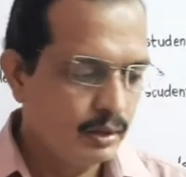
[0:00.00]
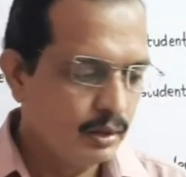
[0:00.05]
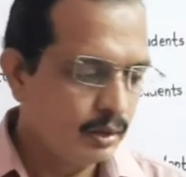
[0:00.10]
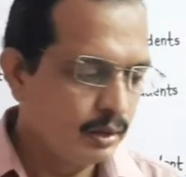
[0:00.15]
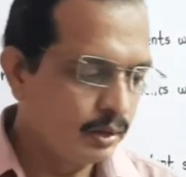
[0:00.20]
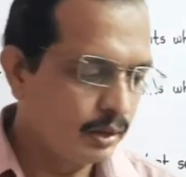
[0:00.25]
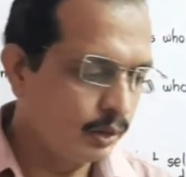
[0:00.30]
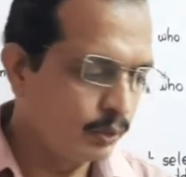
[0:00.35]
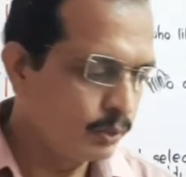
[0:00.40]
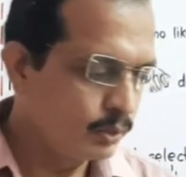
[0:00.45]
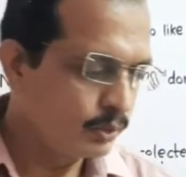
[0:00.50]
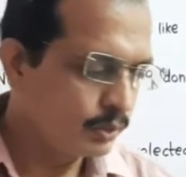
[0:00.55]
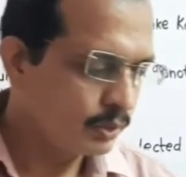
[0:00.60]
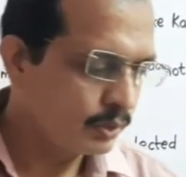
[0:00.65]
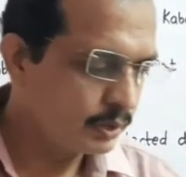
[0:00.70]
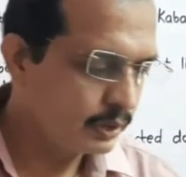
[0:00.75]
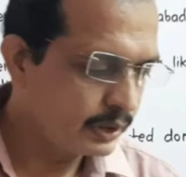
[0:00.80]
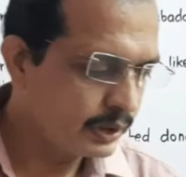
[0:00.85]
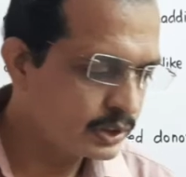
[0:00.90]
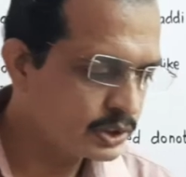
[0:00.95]
Now
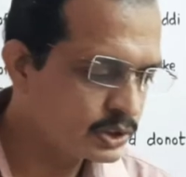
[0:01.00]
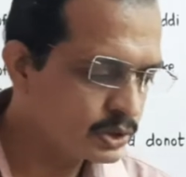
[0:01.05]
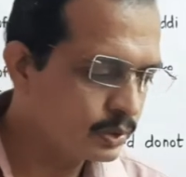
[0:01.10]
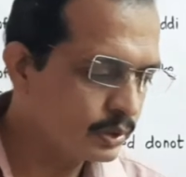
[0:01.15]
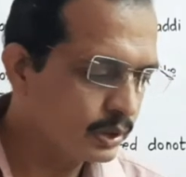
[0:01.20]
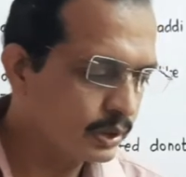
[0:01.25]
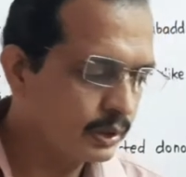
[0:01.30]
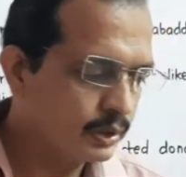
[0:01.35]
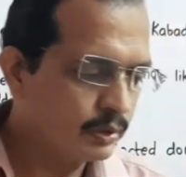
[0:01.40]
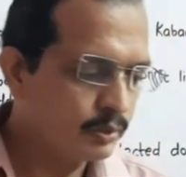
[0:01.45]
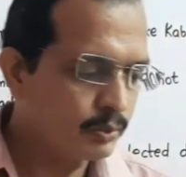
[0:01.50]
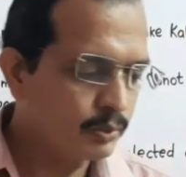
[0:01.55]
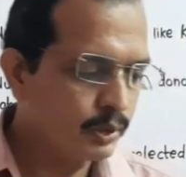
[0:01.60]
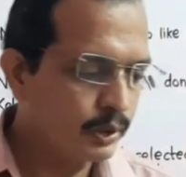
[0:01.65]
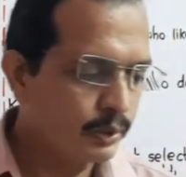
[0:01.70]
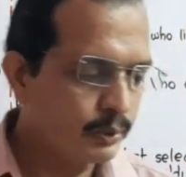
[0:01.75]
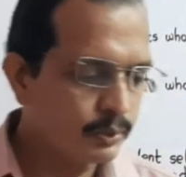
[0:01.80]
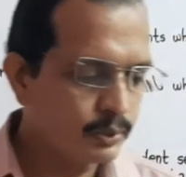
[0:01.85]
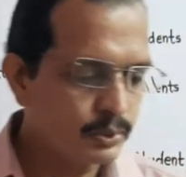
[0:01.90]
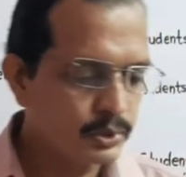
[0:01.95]
dear student, we
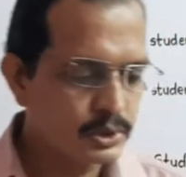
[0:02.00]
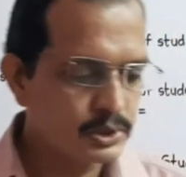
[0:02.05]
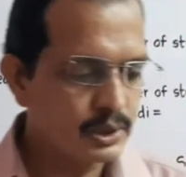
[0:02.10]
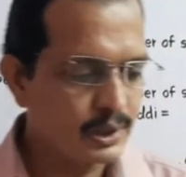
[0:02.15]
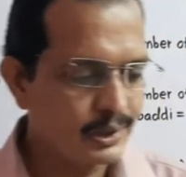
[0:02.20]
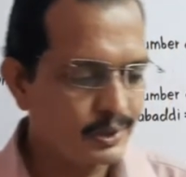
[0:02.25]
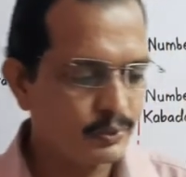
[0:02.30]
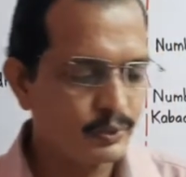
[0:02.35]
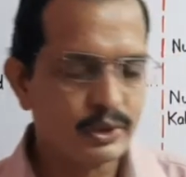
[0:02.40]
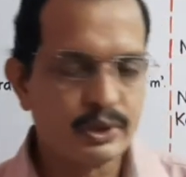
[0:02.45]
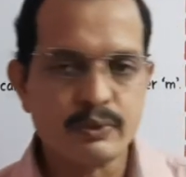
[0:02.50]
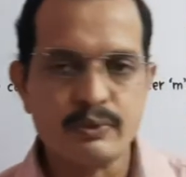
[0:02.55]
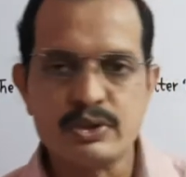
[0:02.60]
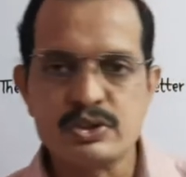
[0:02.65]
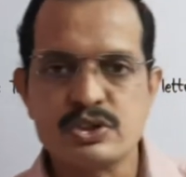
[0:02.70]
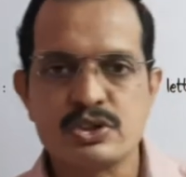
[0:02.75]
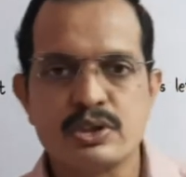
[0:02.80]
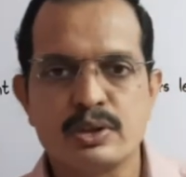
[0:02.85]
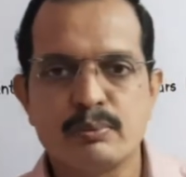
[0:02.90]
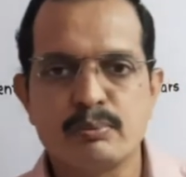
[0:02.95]
have to start with
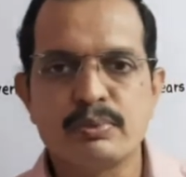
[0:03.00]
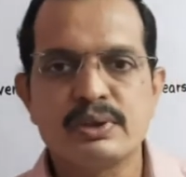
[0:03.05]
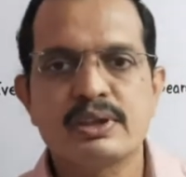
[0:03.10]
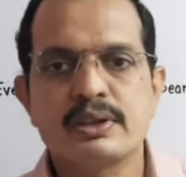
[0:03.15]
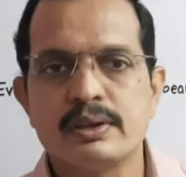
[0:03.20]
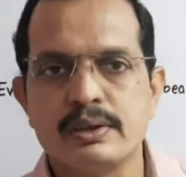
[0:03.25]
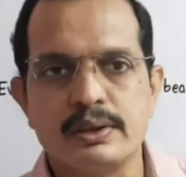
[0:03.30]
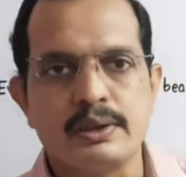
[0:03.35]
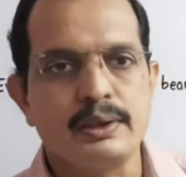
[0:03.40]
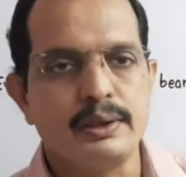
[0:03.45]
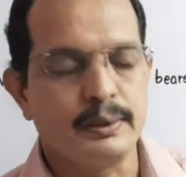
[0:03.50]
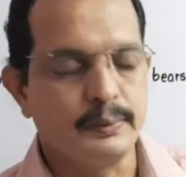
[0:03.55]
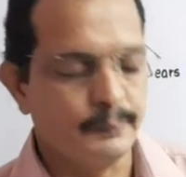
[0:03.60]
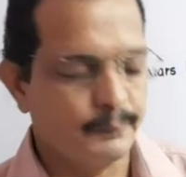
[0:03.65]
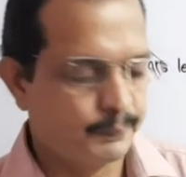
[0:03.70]
question number 13.